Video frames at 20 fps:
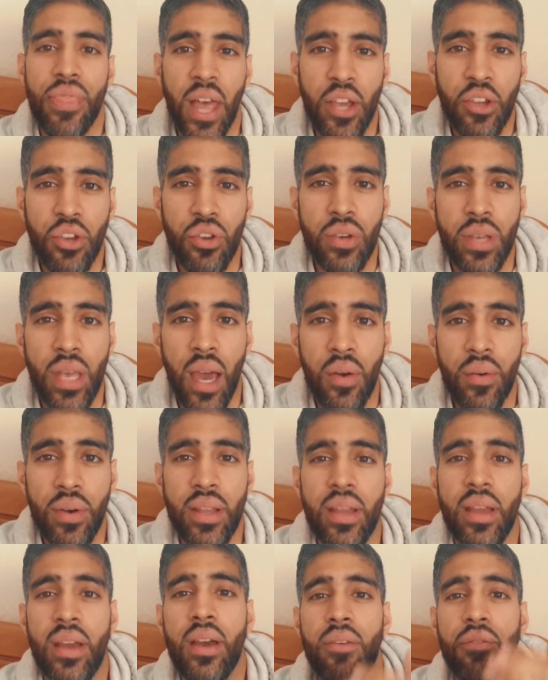Thank you,
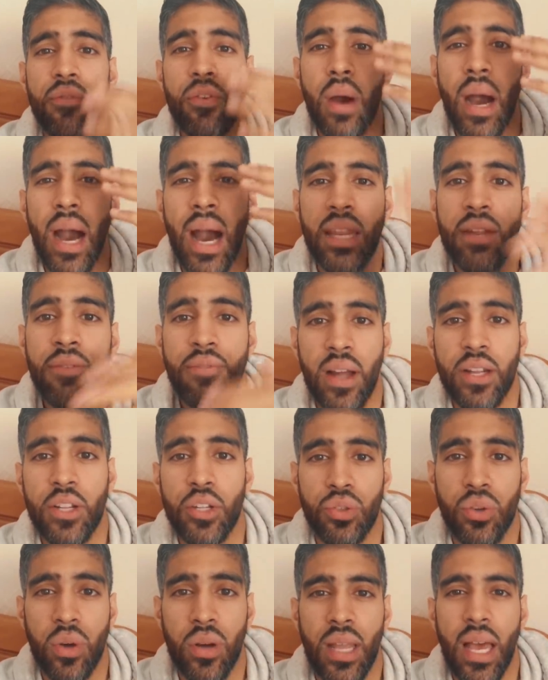Gary, for adding
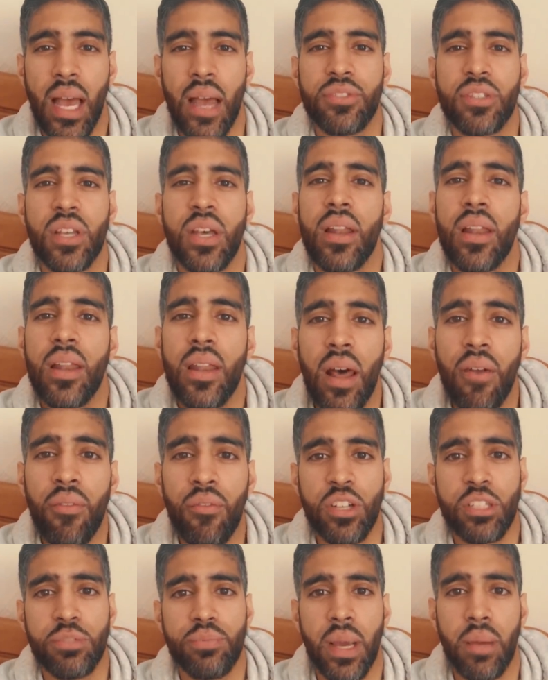value to our lives. Love
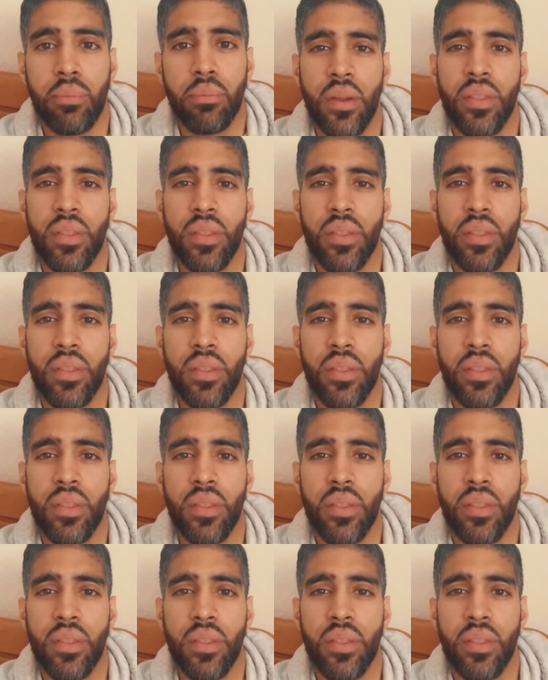and respect,